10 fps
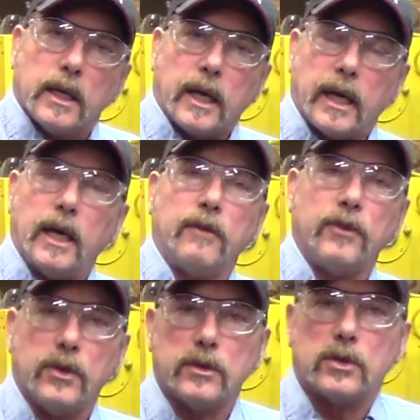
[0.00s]
And I've
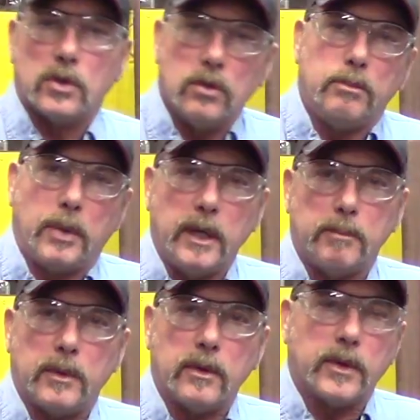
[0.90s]
known two
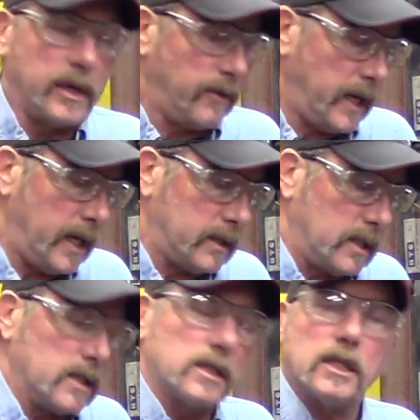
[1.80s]
people that have had
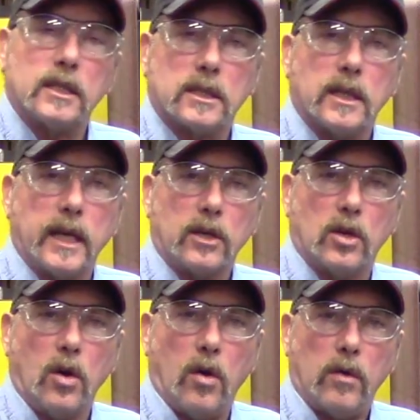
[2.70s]
these things let
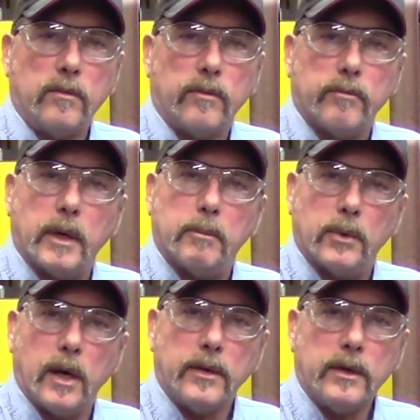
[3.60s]
go. My
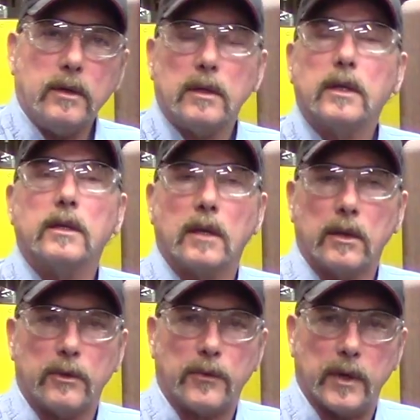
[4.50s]
brother and
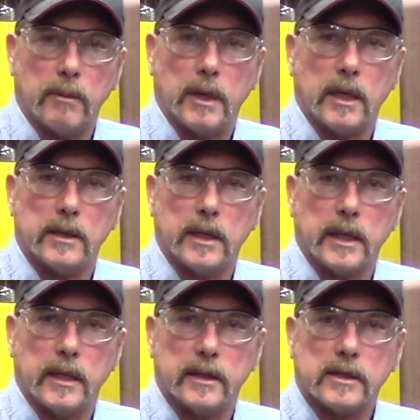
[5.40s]
another friend of mine that
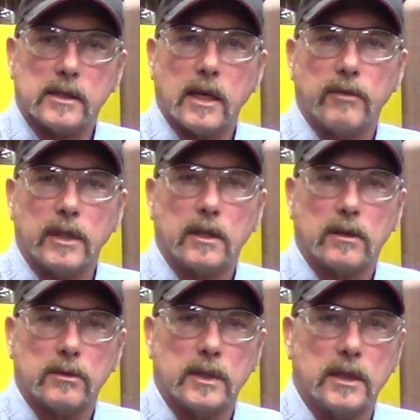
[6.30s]
had a
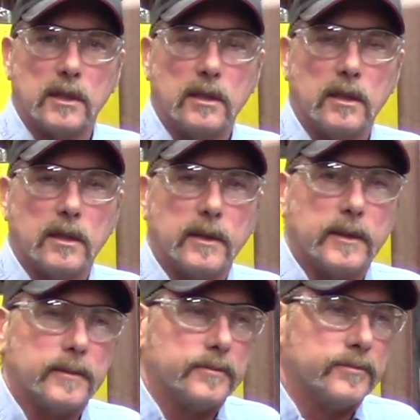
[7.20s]
73,
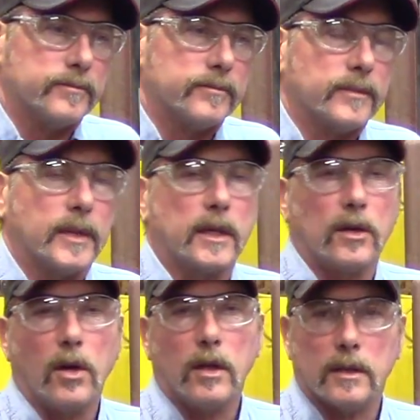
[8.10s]
they
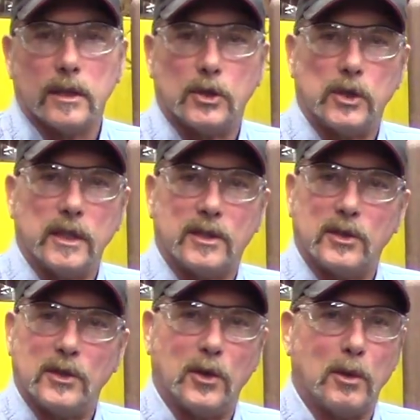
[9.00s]
called it a
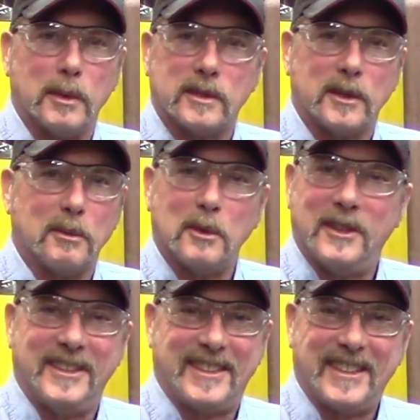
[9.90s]
GTO, but they
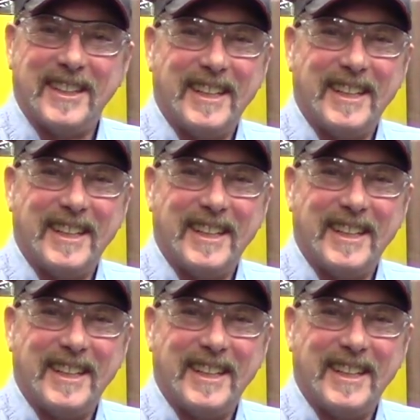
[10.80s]
weren't,